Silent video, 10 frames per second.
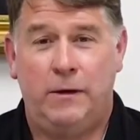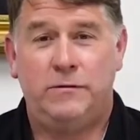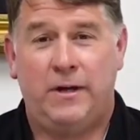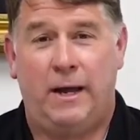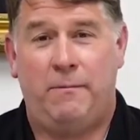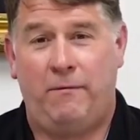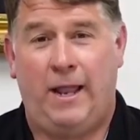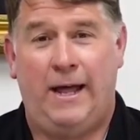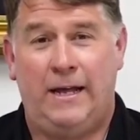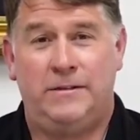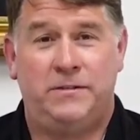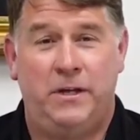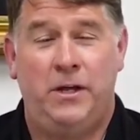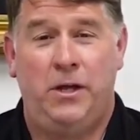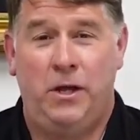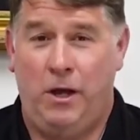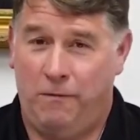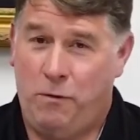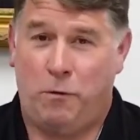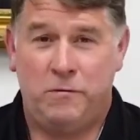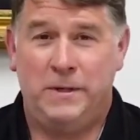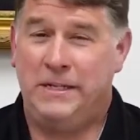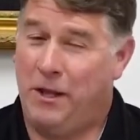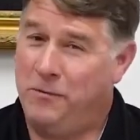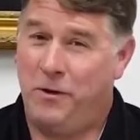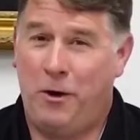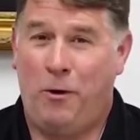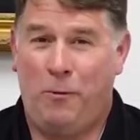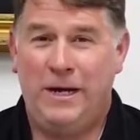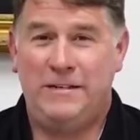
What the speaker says: Those type of lines, of course, mean those good old